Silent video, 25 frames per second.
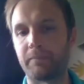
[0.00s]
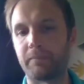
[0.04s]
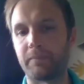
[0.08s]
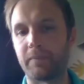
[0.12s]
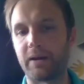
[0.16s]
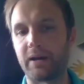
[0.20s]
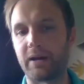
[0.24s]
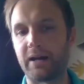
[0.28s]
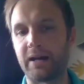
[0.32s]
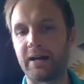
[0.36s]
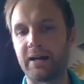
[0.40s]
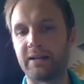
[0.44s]

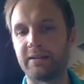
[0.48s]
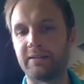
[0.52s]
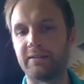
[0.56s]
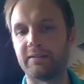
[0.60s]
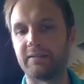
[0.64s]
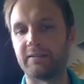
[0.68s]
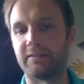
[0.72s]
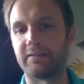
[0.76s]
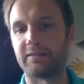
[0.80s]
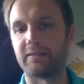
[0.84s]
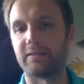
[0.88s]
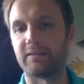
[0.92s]

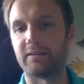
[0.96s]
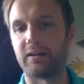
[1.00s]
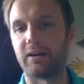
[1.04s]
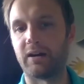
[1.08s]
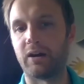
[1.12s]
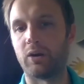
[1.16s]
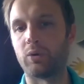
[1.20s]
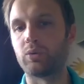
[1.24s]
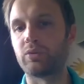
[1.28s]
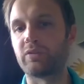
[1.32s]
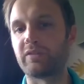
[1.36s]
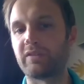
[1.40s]
And
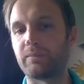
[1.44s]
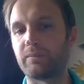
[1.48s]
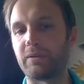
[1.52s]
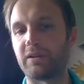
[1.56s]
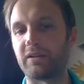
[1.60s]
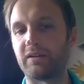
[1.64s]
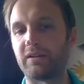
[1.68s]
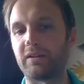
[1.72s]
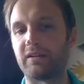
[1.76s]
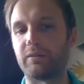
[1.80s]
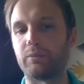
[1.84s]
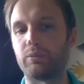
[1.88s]

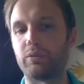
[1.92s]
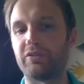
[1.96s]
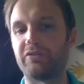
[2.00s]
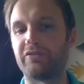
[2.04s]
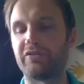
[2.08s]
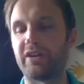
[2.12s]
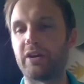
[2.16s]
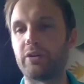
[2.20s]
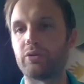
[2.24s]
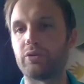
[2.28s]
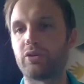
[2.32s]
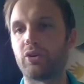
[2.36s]
ultimately, we've
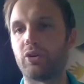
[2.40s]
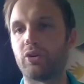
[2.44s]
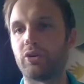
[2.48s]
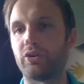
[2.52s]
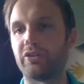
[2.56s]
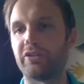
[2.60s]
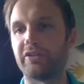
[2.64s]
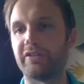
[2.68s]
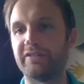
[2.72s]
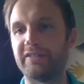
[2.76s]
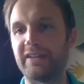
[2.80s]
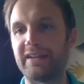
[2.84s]
now got
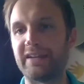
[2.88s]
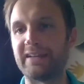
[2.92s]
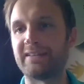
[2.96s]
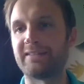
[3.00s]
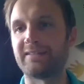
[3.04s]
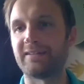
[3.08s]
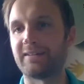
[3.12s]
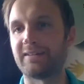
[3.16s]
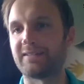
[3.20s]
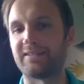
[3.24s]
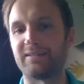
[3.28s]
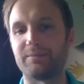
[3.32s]
the
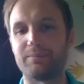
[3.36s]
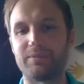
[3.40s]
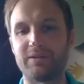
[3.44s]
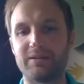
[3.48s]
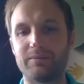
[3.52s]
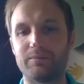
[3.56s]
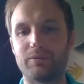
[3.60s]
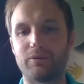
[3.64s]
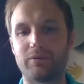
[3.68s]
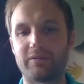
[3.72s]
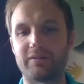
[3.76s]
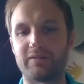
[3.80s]
data to be
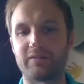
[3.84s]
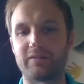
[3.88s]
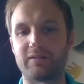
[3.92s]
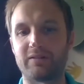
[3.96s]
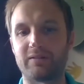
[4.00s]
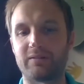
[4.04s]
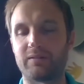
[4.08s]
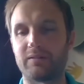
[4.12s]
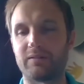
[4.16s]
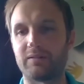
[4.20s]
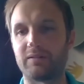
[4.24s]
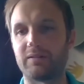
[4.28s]
able to
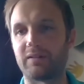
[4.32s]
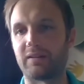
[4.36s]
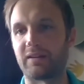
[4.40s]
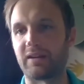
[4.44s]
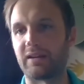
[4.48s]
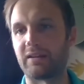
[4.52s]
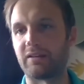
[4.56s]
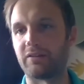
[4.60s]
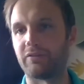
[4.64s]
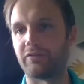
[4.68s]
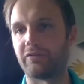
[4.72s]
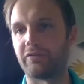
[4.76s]

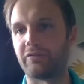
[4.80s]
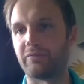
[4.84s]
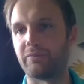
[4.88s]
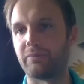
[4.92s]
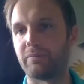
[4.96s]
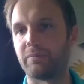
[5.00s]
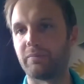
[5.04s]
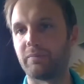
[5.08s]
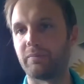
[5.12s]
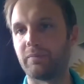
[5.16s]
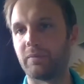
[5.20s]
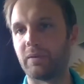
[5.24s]
kind of
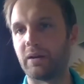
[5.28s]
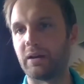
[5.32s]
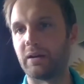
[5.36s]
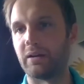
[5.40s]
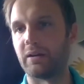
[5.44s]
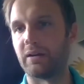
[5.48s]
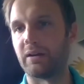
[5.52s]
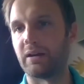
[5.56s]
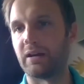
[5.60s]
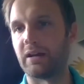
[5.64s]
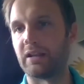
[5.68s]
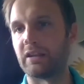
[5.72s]

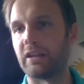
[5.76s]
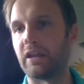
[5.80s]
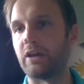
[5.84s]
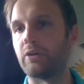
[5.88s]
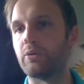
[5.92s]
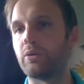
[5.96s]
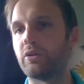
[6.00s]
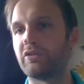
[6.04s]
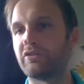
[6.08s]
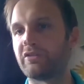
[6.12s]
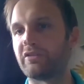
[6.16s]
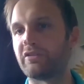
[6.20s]
allow
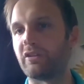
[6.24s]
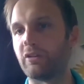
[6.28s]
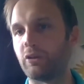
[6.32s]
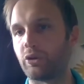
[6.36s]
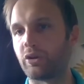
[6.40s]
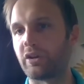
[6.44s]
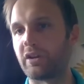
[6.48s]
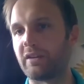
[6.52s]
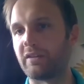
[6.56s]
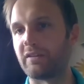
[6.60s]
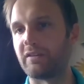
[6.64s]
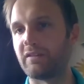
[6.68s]
us to
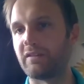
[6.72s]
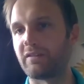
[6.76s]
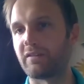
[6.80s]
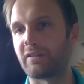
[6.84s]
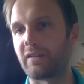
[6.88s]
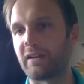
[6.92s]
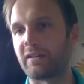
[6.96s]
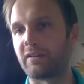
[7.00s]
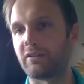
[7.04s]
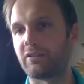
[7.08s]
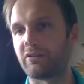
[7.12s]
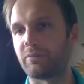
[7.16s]
look at these
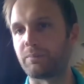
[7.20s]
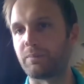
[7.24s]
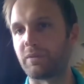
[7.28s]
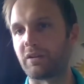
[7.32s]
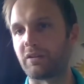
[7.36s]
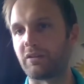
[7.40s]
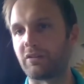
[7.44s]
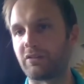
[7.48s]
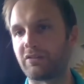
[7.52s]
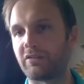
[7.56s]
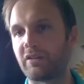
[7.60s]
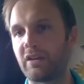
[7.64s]
things,
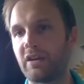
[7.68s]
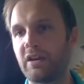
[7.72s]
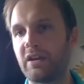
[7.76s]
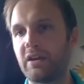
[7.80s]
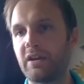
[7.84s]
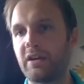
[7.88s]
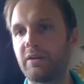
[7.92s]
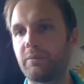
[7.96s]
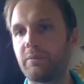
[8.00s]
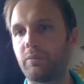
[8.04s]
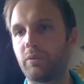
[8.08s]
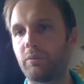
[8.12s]
because
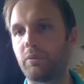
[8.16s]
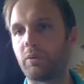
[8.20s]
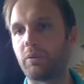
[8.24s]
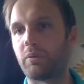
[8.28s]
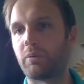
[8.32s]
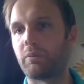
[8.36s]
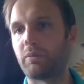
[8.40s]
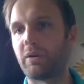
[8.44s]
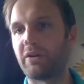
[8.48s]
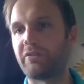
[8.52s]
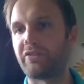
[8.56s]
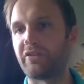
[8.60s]
when we were
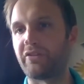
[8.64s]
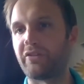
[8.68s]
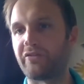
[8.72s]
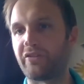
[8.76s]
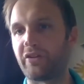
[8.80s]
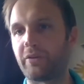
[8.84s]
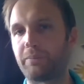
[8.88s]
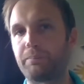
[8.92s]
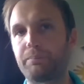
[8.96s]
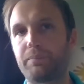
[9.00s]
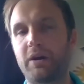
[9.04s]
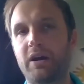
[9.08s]
with the
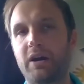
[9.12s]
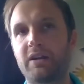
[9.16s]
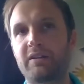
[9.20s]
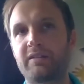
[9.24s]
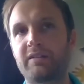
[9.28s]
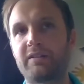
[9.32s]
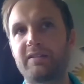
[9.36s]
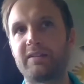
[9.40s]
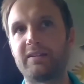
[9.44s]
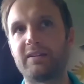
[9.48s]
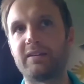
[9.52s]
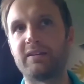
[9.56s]
third
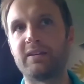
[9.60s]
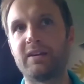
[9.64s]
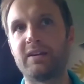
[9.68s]
party,